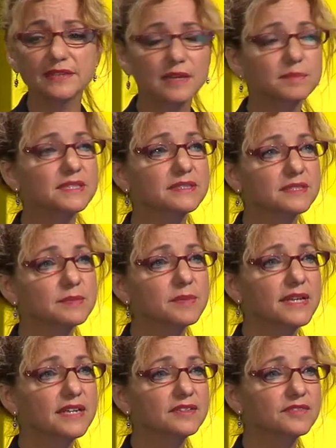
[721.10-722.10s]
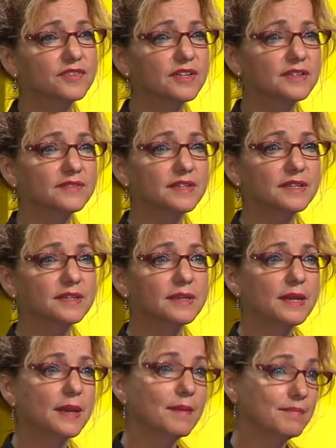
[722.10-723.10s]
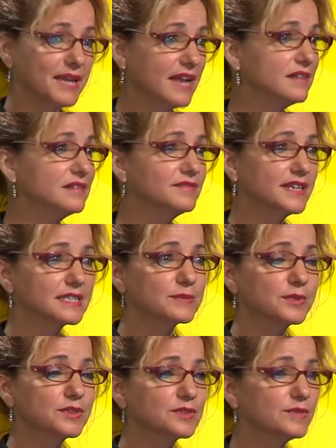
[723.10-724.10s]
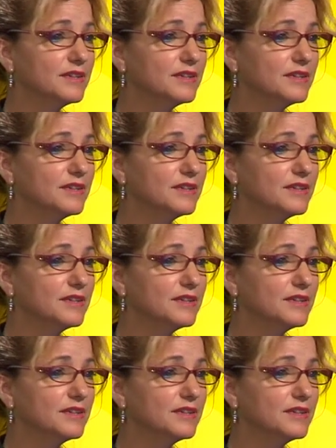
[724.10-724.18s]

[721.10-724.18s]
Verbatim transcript: that business plan in front of a panel of experts.